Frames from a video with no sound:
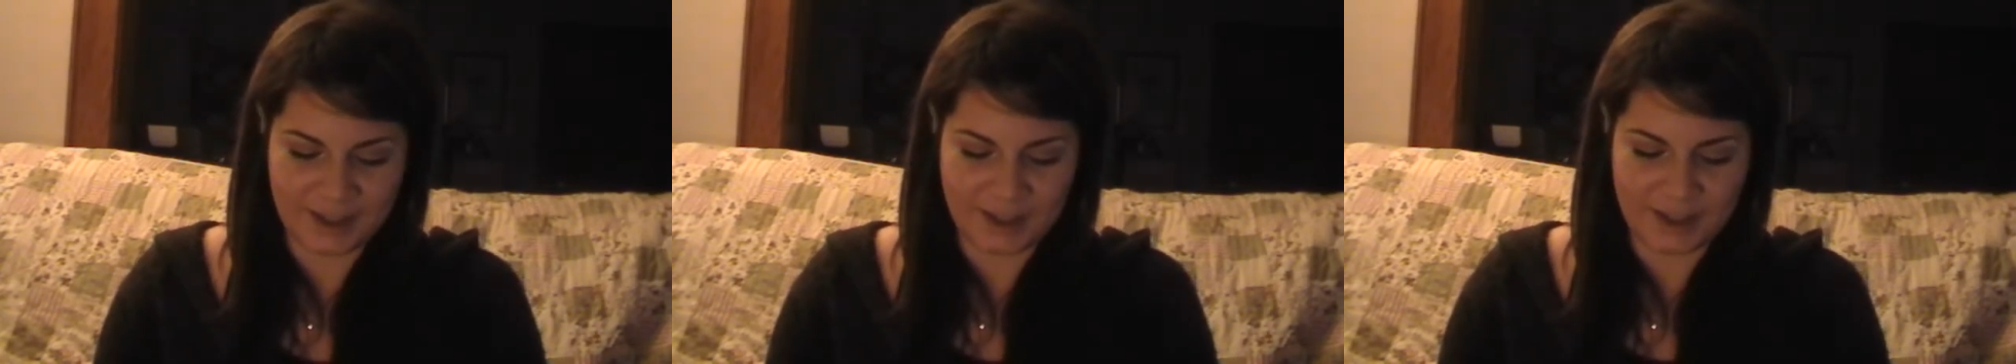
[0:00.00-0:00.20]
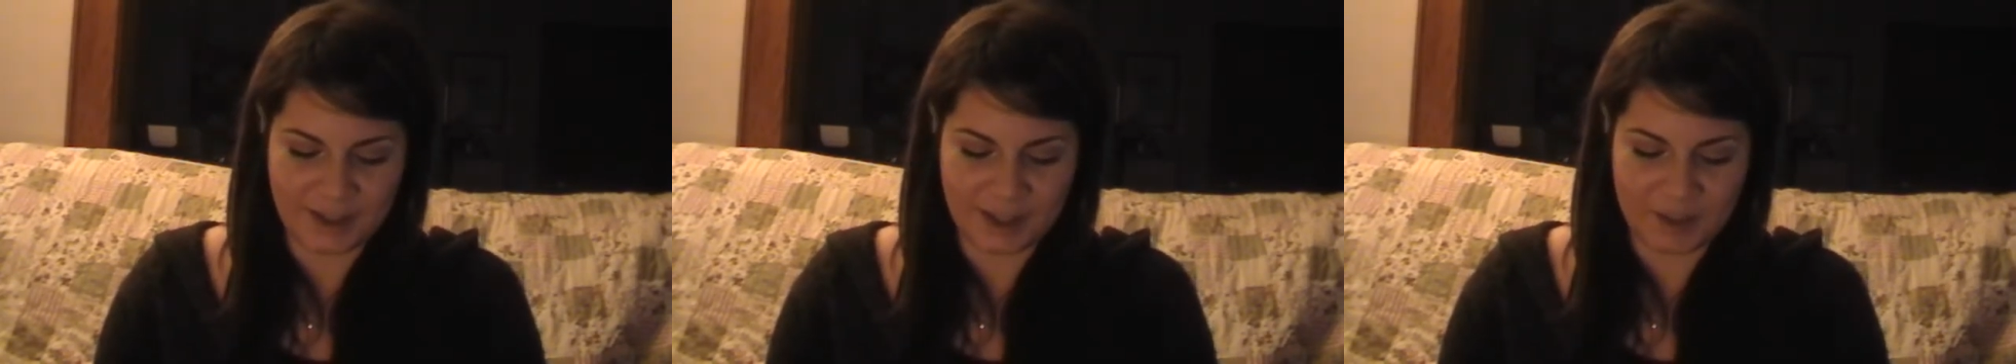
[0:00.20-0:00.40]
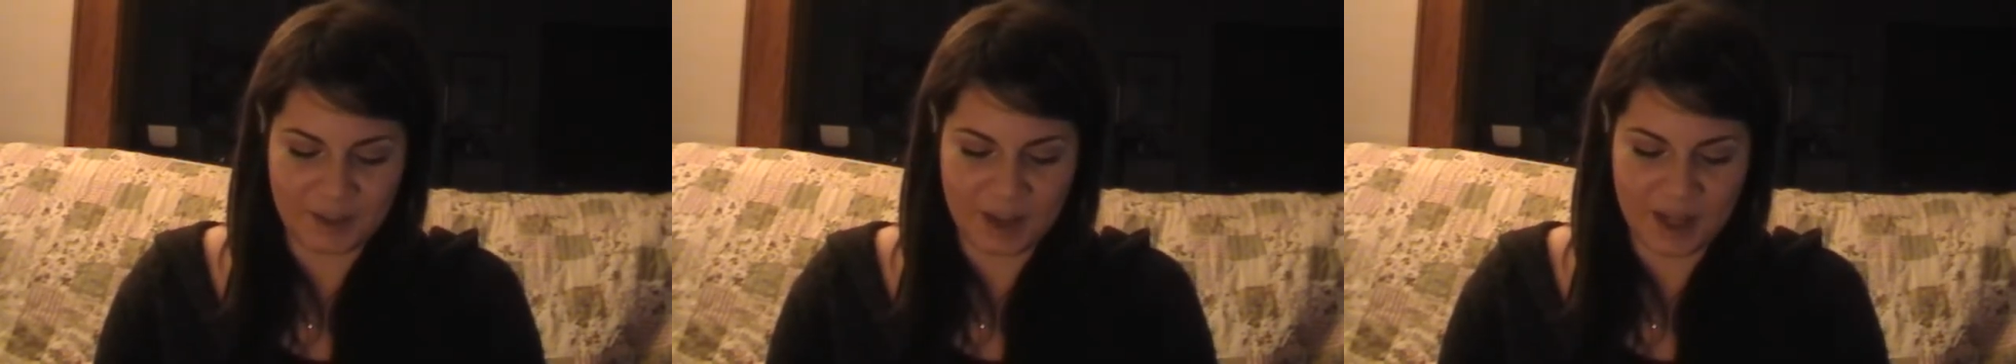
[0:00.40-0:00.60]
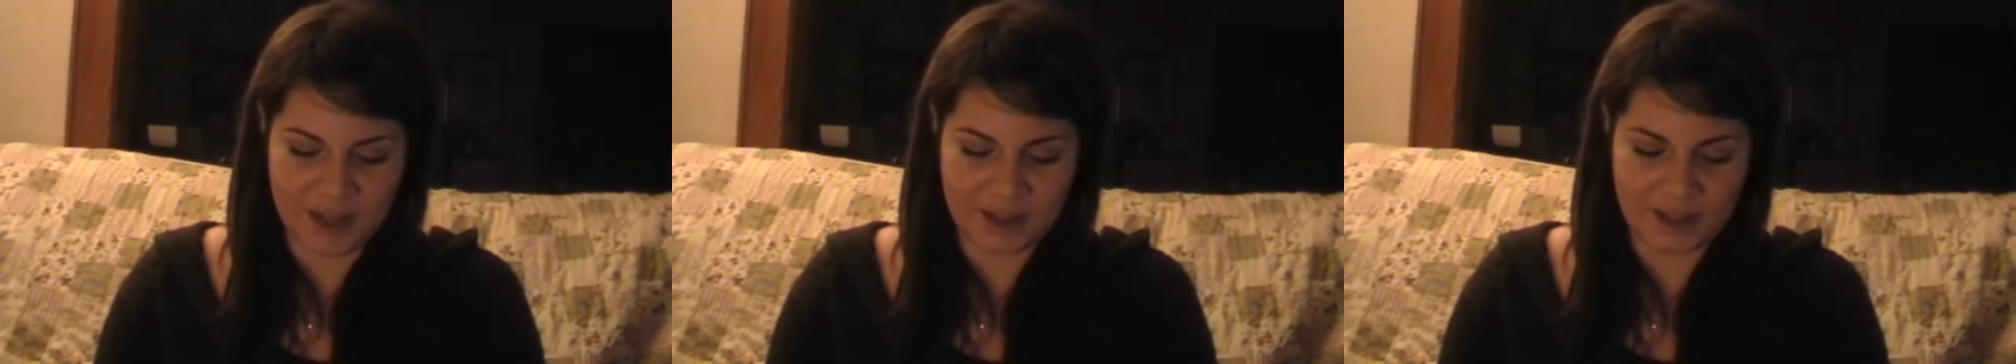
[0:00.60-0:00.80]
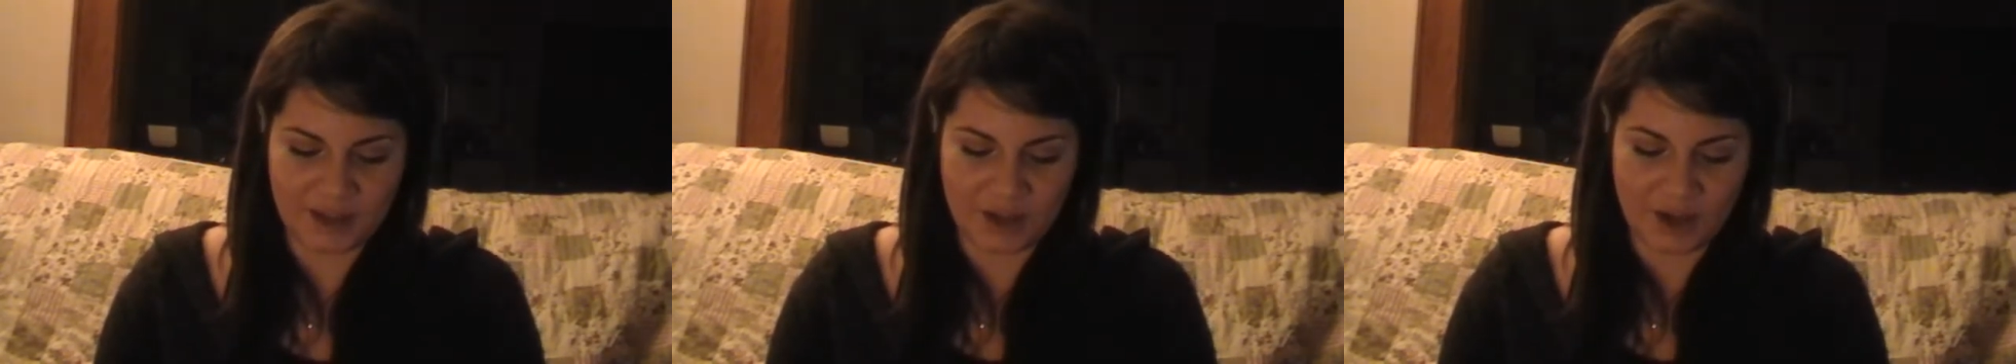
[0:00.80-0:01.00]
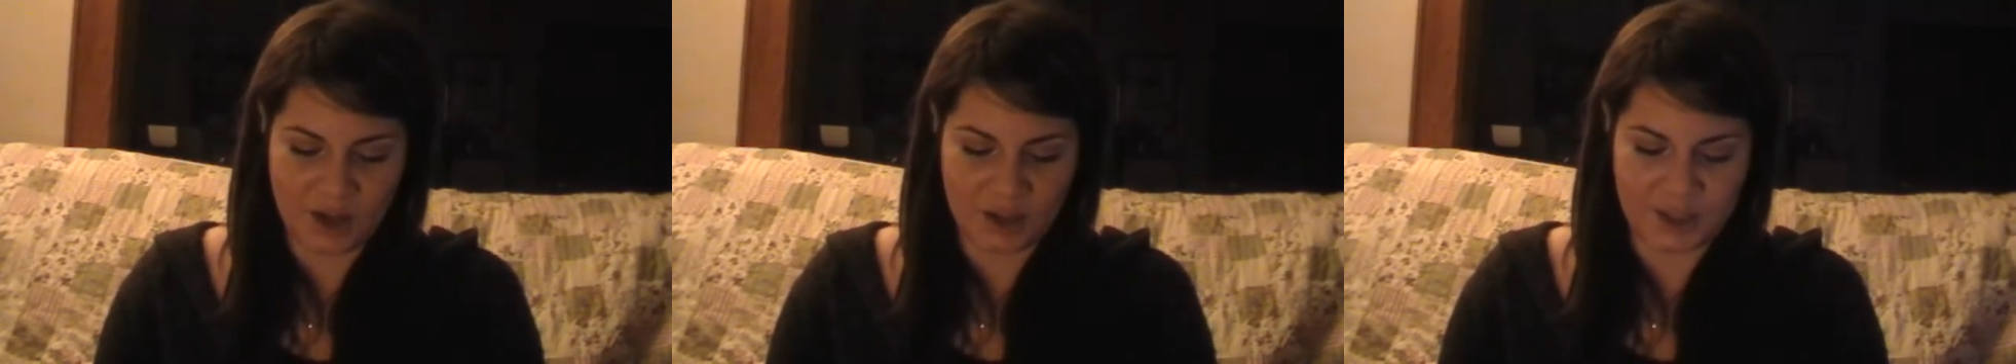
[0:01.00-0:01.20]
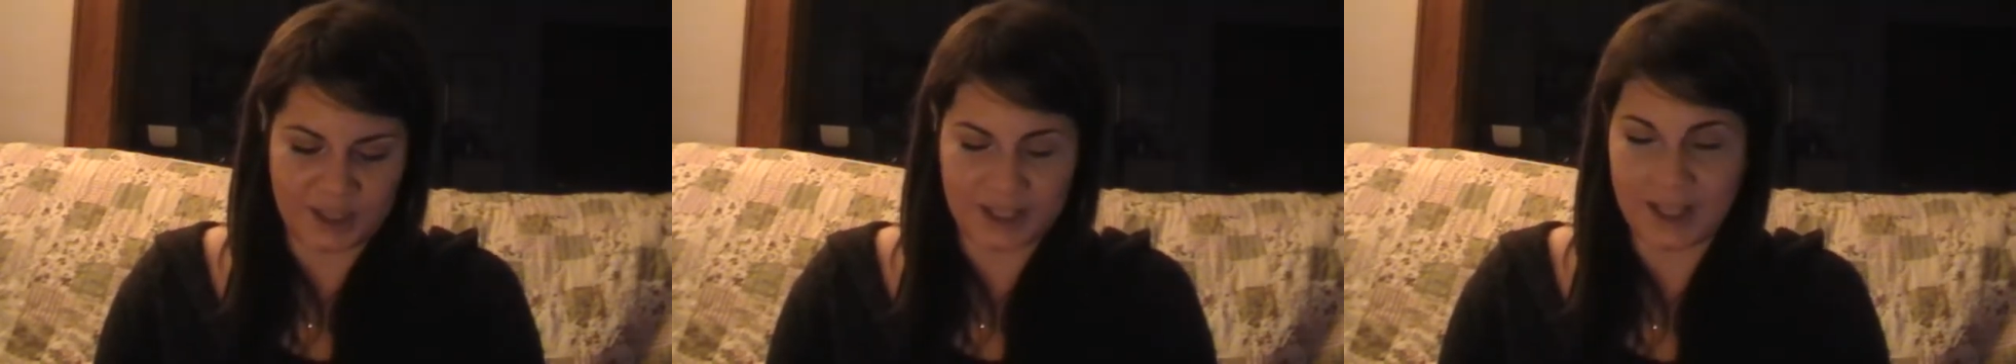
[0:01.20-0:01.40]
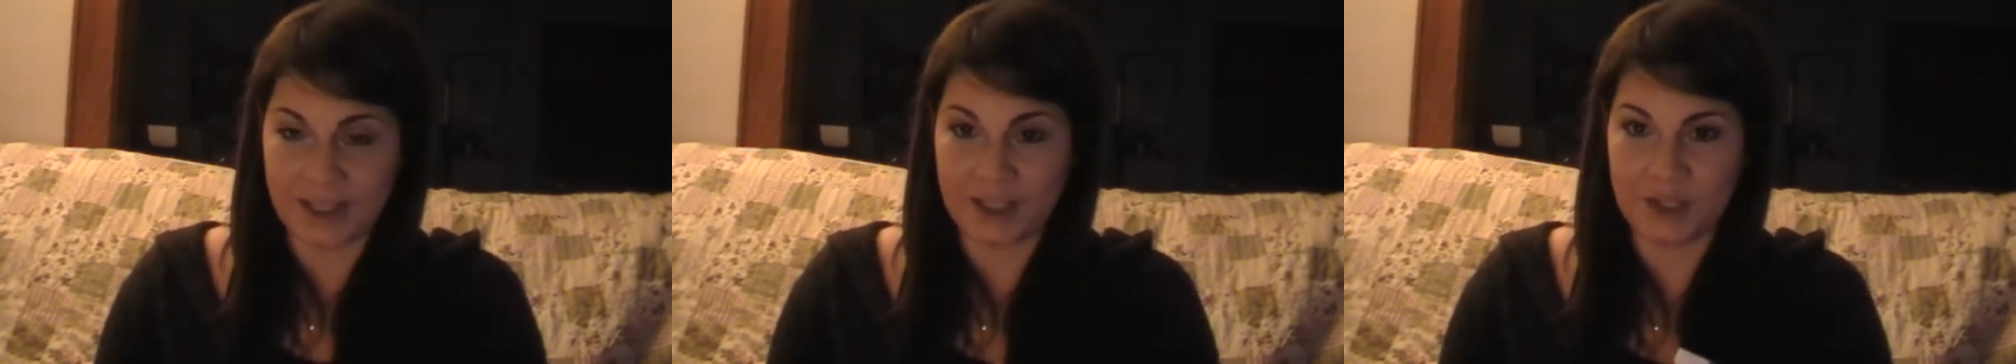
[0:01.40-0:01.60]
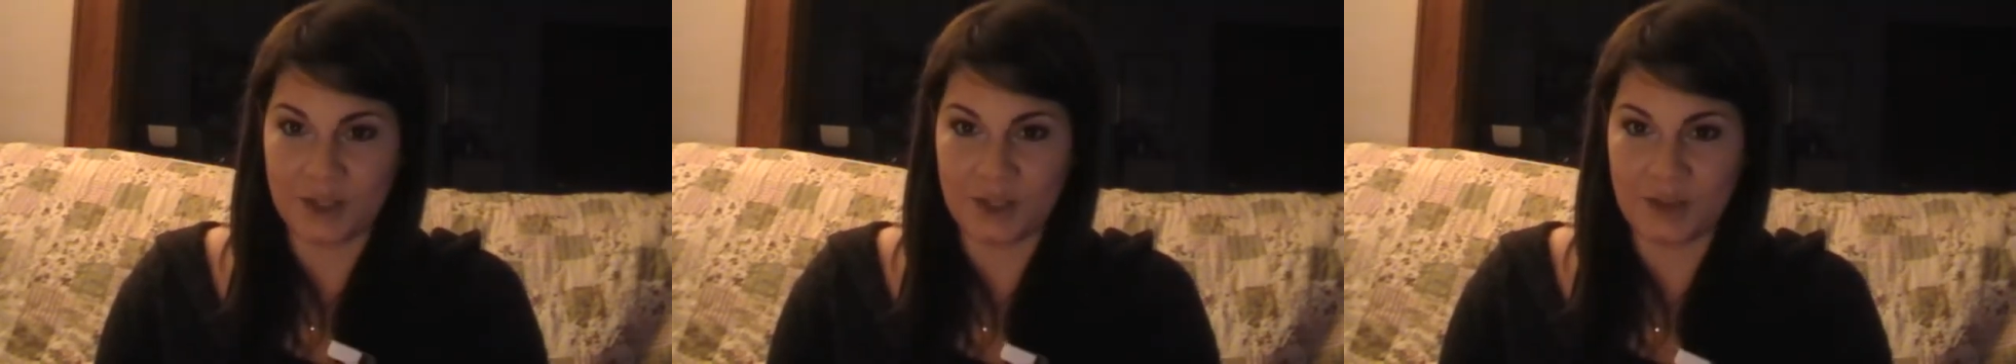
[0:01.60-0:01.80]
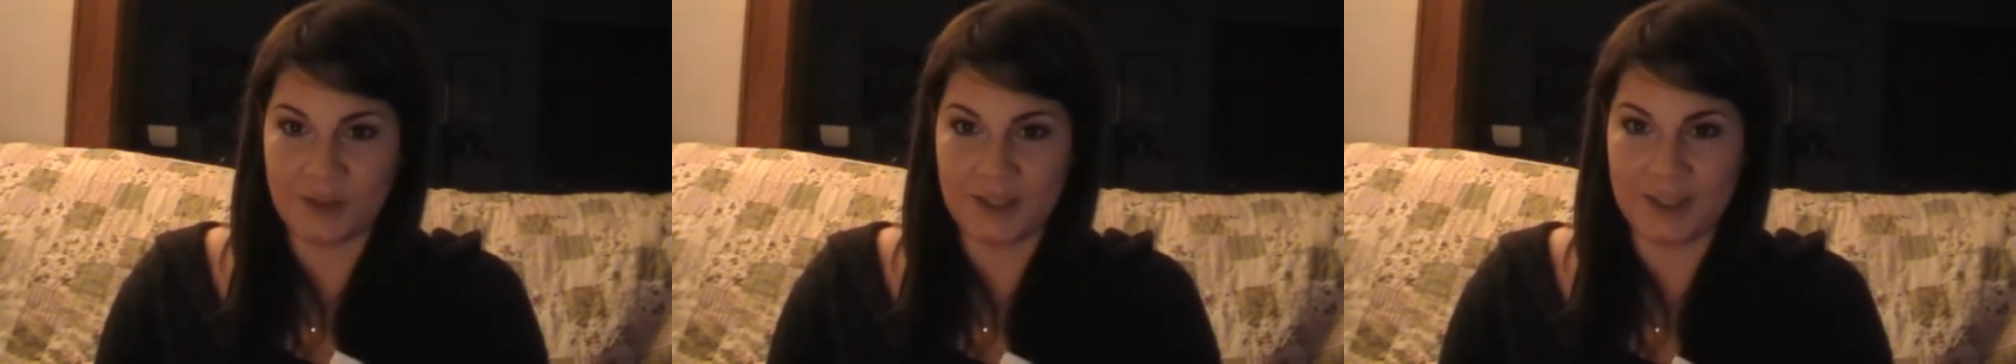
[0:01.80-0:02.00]
the second palette is called Silent
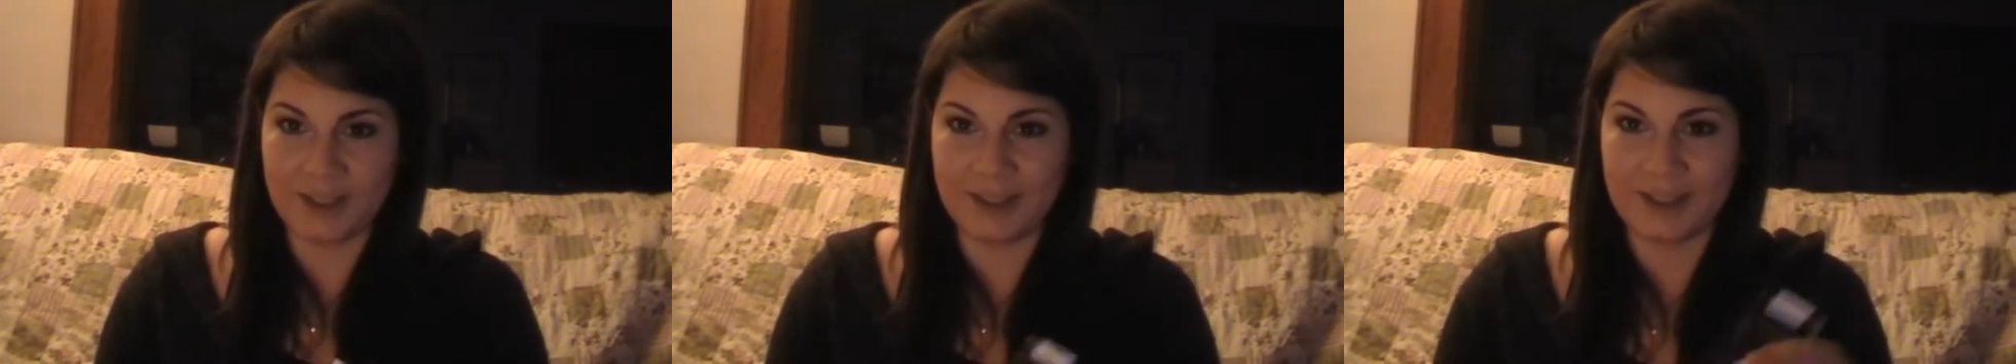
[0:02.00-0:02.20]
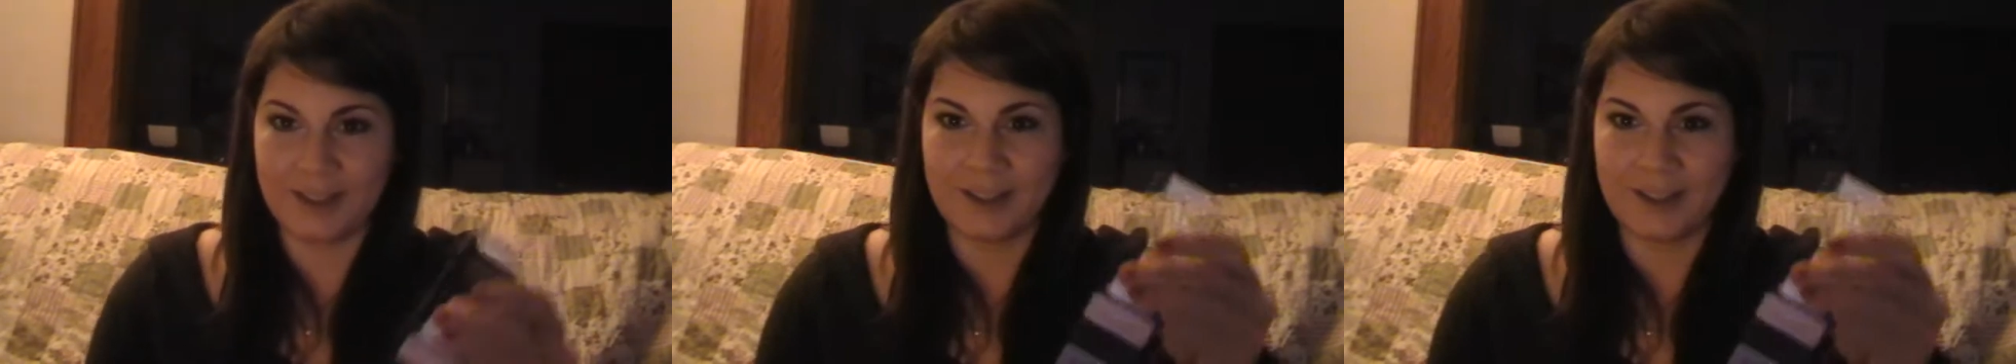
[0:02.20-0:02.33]
Treatment.